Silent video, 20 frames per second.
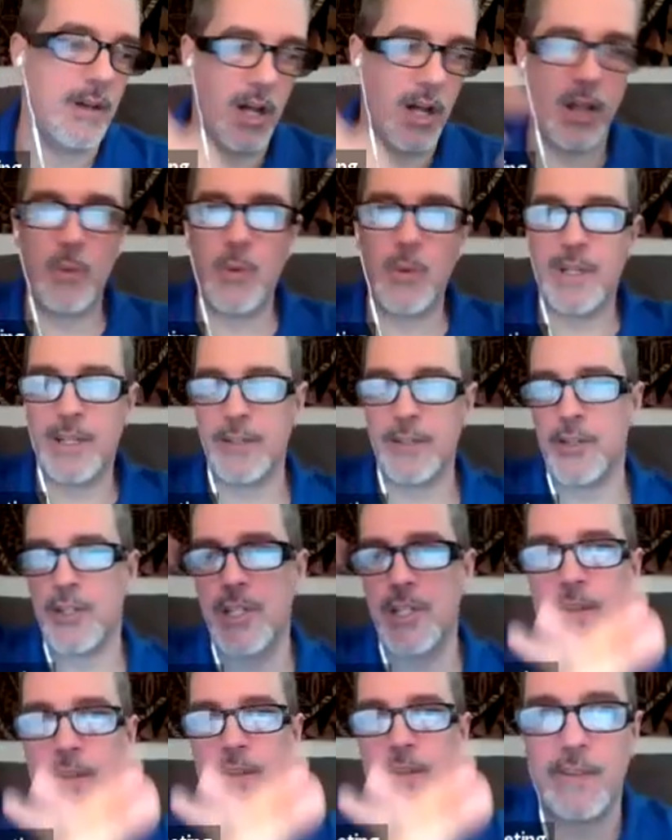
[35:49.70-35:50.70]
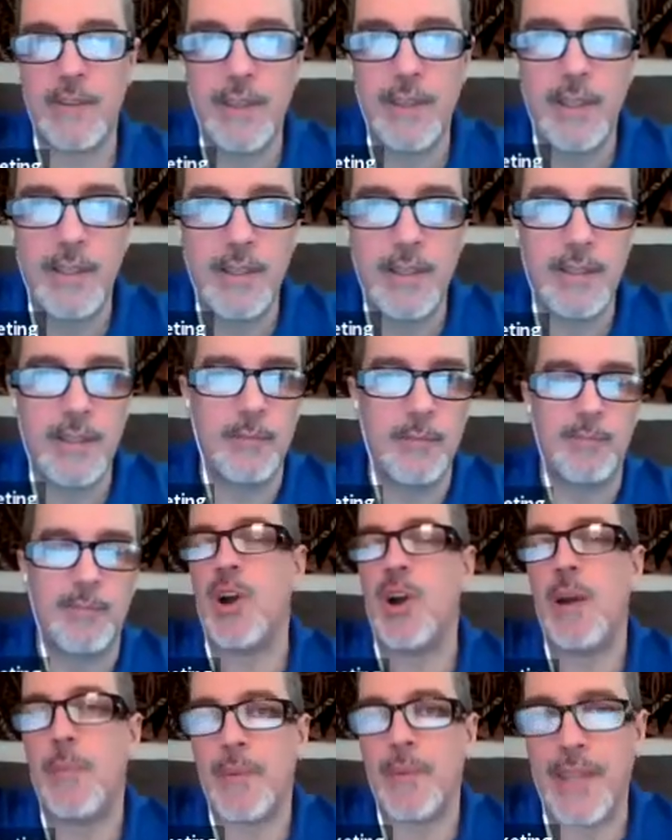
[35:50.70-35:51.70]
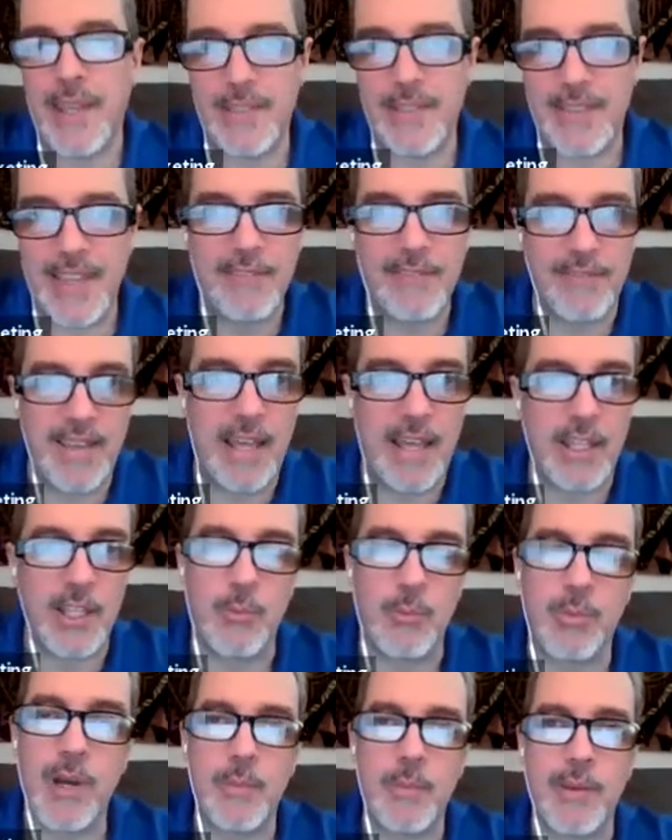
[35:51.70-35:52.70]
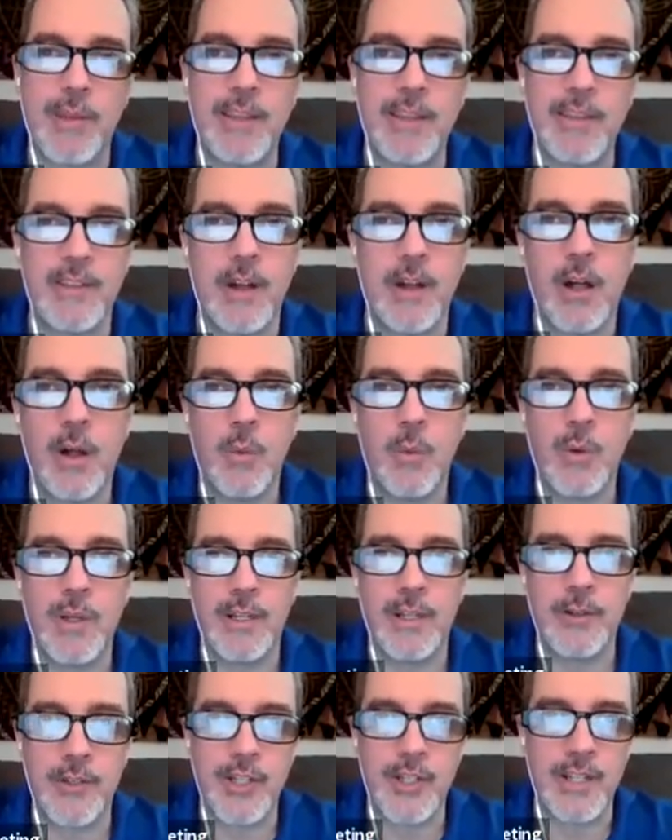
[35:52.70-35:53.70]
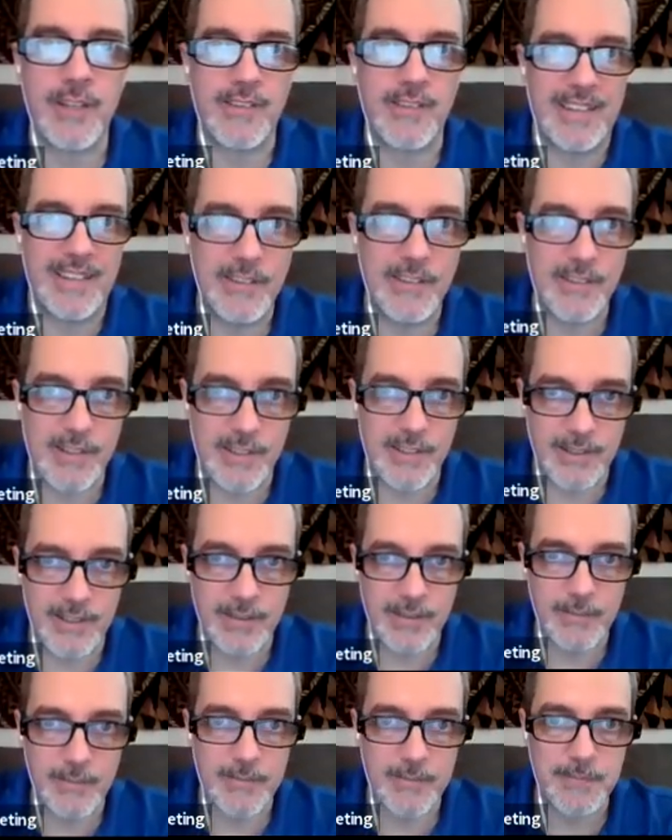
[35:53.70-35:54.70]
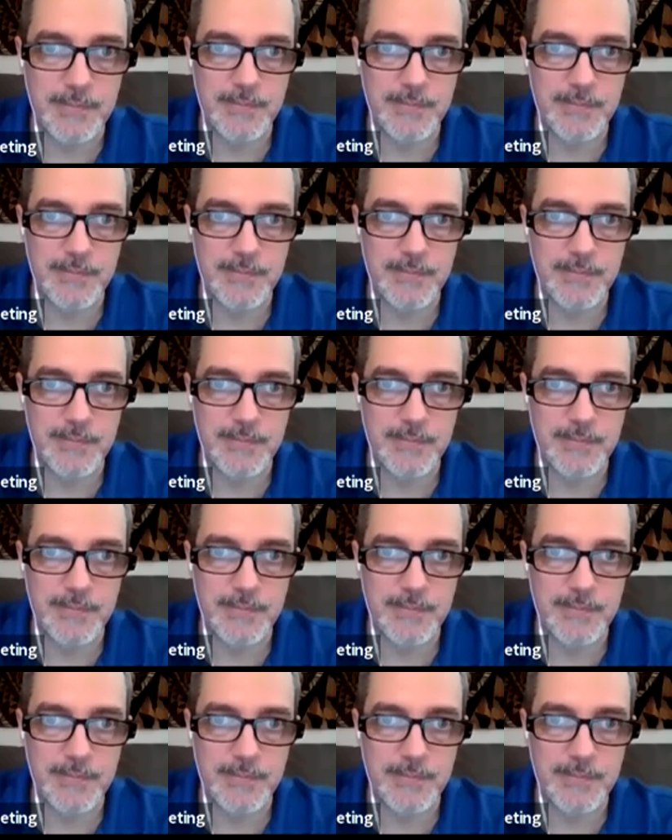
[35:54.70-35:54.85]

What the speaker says: all 100 sheets that value propagates to all 100 sheets instantly.